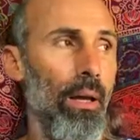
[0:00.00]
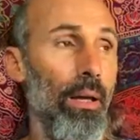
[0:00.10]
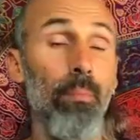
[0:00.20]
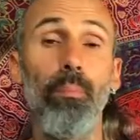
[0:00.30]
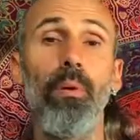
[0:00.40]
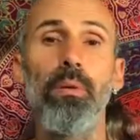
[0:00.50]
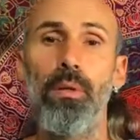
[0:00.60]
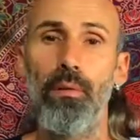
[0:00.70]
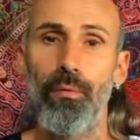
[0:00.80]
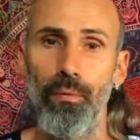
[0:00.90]

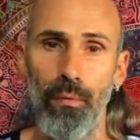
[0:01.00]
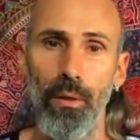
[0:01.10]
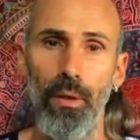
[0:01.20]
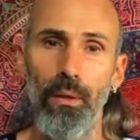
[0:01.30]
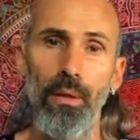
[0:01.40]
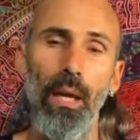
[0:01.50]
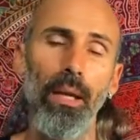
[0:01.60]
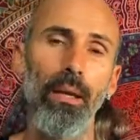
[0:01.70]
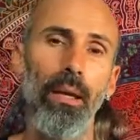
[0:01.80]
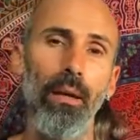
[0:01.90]
impulsive in the
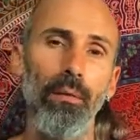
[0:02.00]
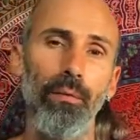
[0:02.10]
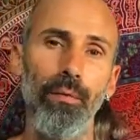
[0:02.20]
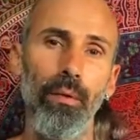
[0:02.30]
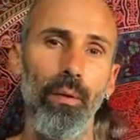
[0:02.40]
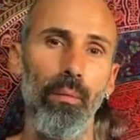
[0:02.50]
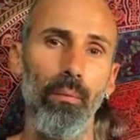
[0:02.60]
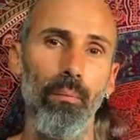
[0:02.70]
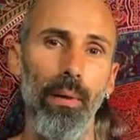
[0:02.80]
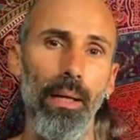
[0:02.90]
daily life
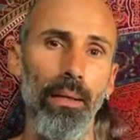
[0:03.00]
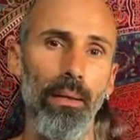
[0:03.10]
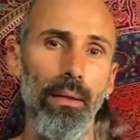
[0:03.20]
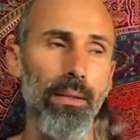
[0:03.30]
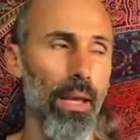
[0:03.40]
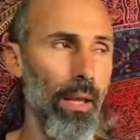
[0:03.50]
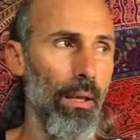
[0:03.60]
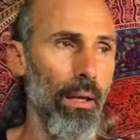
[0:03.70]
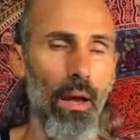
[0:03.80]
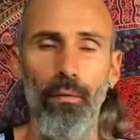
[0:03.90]
by
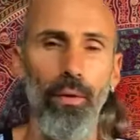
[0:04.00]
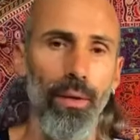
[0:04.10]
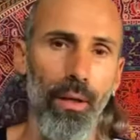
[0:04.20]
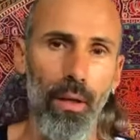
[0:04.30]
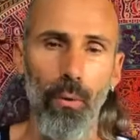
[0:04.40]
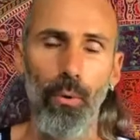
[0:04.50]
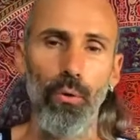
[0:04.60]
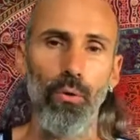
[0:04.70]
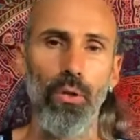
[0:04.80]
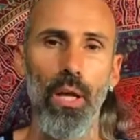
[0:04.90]
saying everything I want
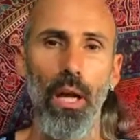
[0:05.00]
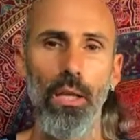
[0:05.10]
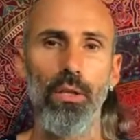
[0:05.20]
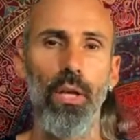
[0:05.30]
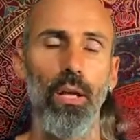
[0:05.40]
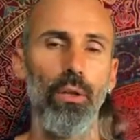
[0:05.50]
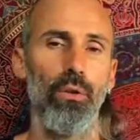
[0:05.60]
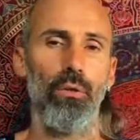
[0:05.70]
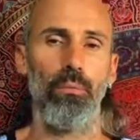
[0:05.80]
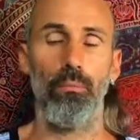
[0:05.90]
to say, I say
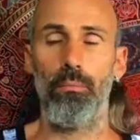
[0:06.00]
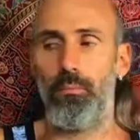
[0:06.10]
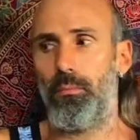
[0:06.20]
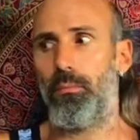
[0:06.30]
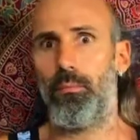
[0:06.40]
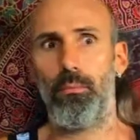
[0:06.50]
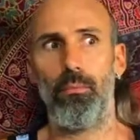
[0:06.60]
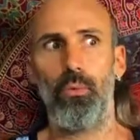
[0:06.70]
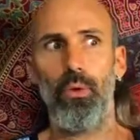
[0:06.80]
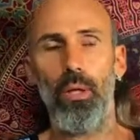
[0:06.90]
it.
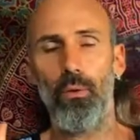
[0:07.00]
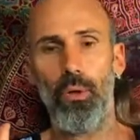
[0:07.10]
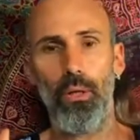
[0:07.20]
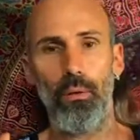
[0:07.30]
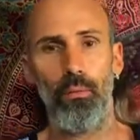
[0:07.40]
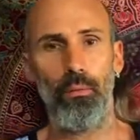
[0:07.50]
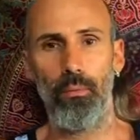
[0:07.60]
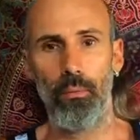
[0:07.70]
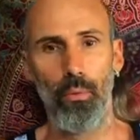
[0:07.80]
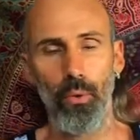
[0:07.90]
Okay.
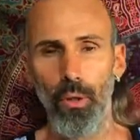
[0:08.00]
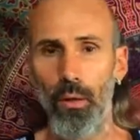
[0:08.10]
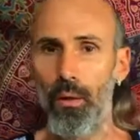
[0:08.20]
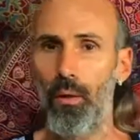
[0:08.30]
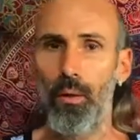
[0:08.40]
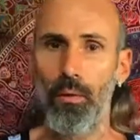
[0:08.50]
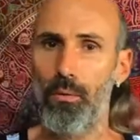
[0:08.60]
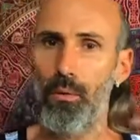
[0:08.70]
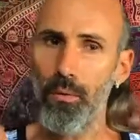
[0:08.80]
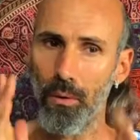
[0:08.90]

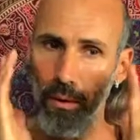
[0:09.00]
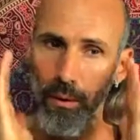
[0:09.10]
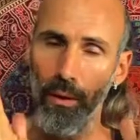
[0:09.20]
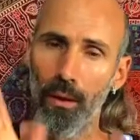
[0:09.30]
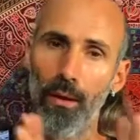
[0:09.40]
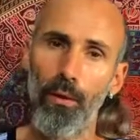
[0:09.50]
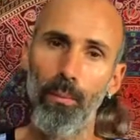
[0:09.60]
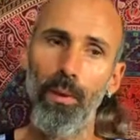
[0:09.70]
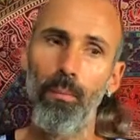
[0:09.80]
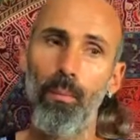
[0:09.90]
Just think a little
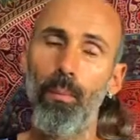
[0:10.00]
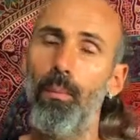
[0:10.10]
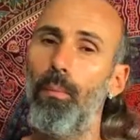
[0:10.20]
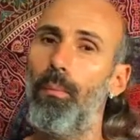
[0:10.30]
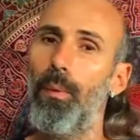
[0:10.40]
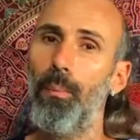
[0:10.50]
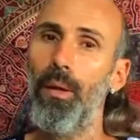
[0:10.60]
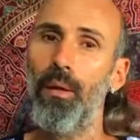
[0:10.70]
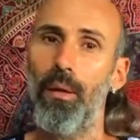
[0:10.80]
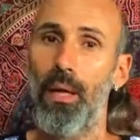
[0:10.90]
bit,
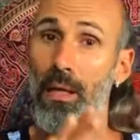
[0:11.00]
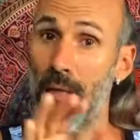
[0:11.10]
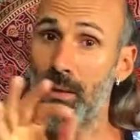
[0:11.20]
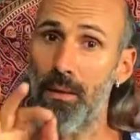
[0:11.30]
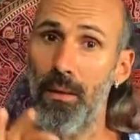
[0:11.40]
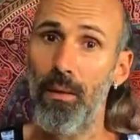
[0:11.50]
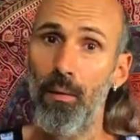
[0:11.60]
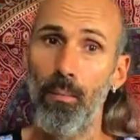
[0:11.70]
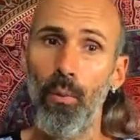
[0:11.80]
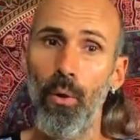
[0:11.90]
maybe an instant
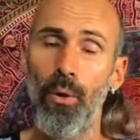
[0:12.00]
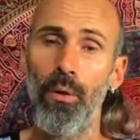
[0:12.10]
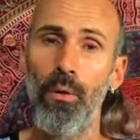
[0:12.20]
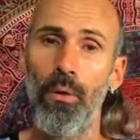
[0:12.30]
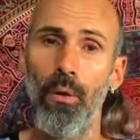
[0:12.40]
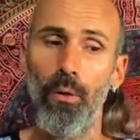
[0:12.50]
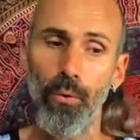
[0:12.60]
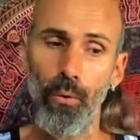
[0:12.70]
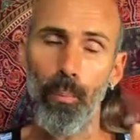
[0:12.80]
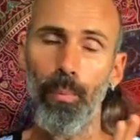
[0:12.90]
more
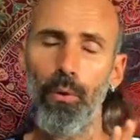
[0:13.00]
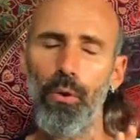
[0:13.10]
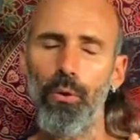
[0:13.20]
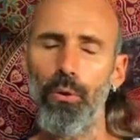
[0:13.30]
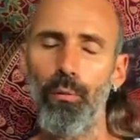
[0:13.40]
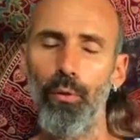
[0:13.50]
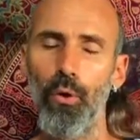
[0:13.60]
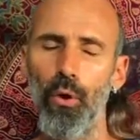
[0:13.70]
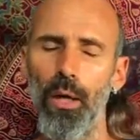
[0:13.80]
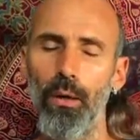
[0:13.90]
through the posture of
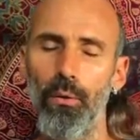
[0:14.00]
yoga. You